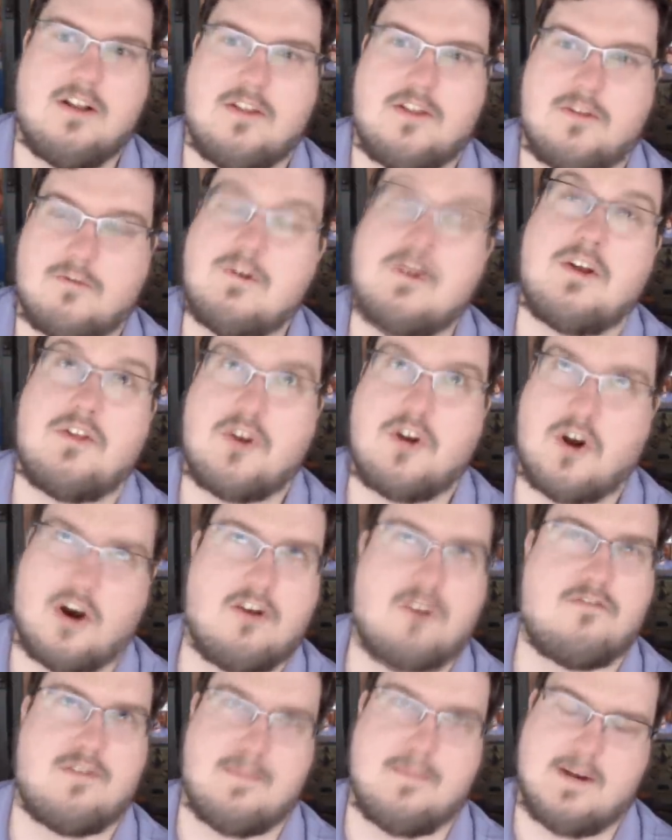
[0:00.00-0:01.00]
Well, there
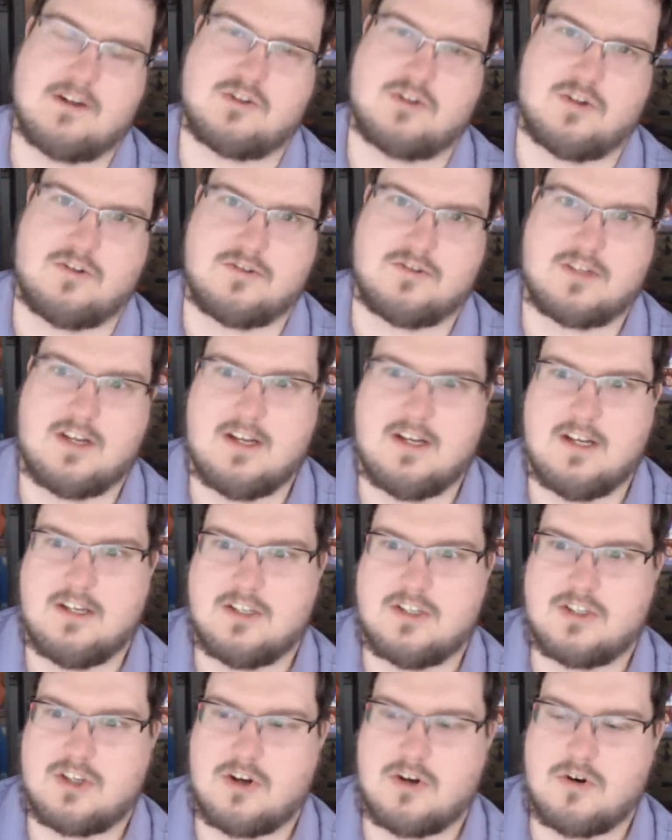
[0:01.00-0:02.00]
are female trolls.
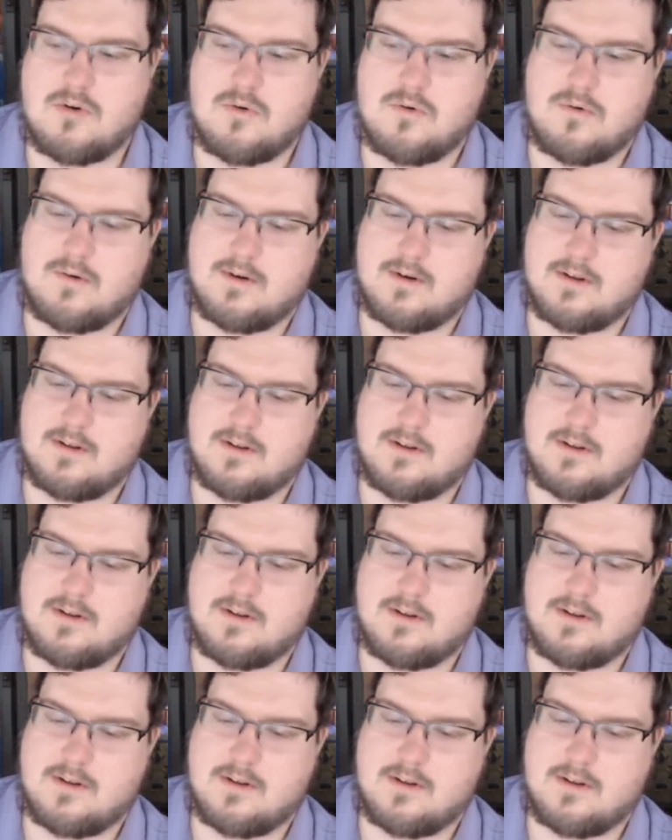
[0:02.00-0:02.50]
So